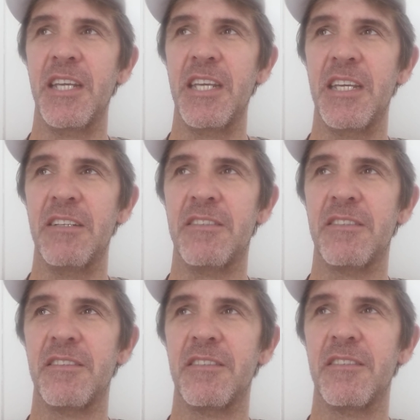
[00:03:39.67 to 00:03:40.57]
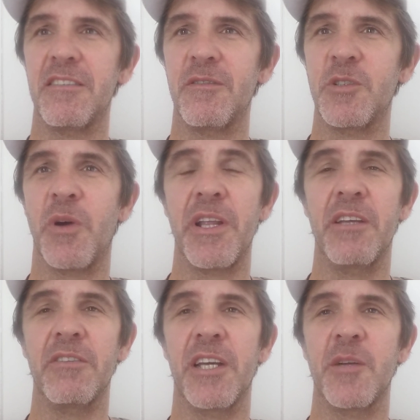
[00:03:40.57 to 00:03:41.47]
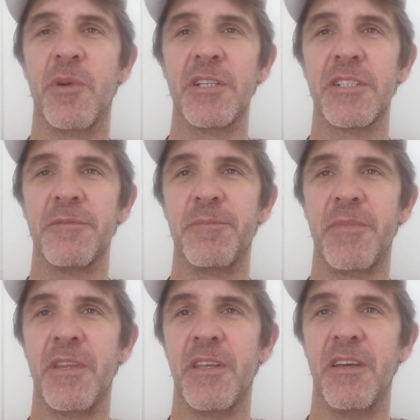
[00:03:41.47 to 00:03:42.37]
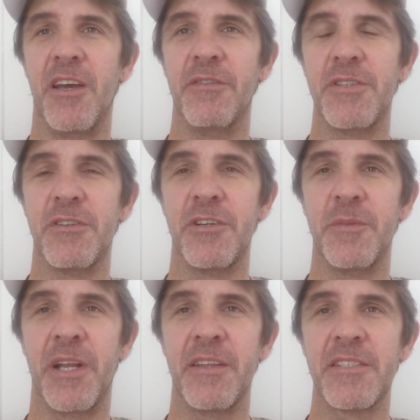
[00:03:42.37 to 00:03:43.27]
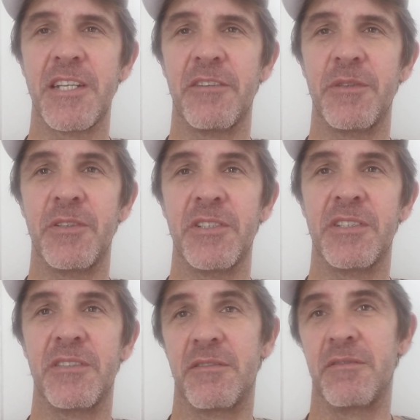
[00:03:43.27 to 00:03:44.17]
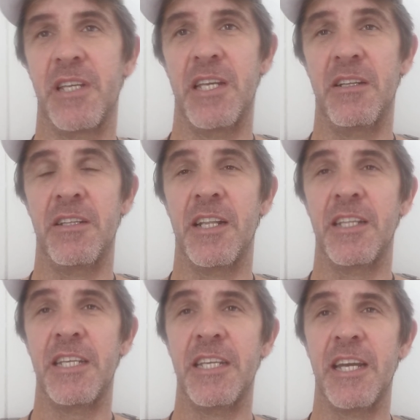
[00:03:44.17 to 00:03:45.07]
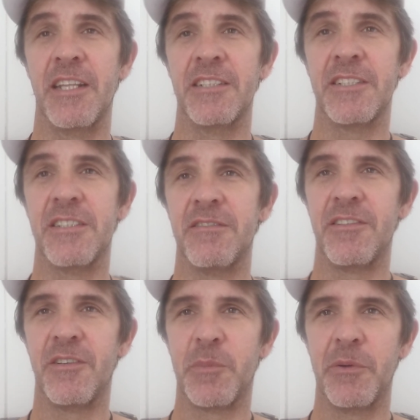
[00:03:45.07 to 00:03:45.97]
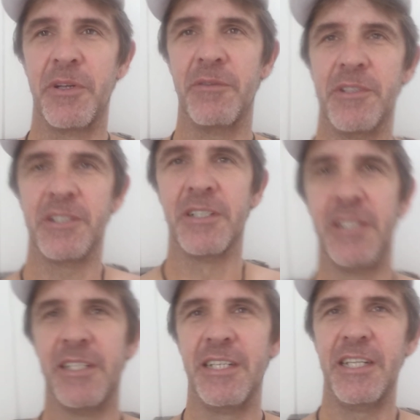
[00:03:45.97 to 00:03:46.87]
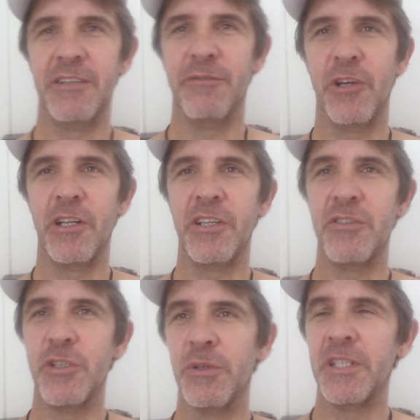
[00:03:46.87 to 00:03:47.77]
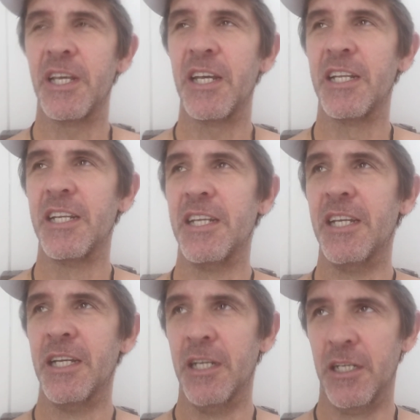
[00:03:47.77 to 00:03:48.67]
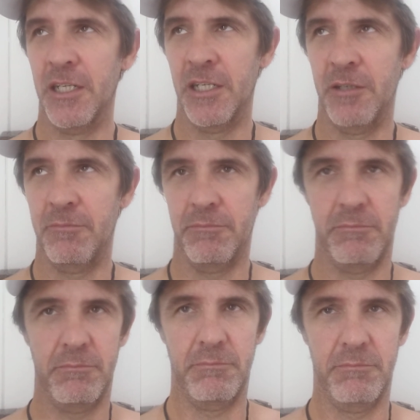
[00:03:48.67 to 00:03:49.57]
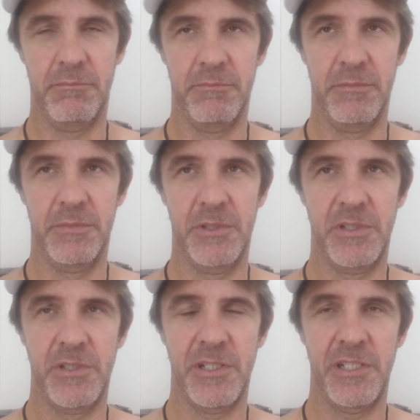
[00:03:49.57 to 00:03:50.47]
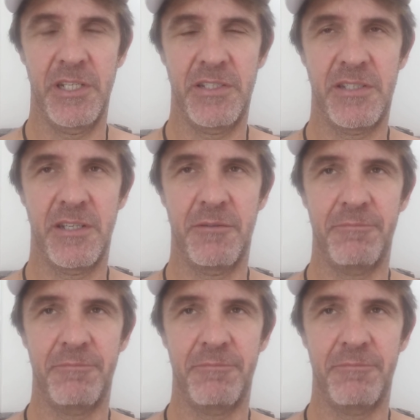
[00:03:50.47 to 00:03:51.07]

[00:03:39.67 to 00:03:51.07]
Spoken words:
it was what healed their depression over time and other stuff because they're healing their leaky gut. They just probably were inadvertently doing that. Um, it's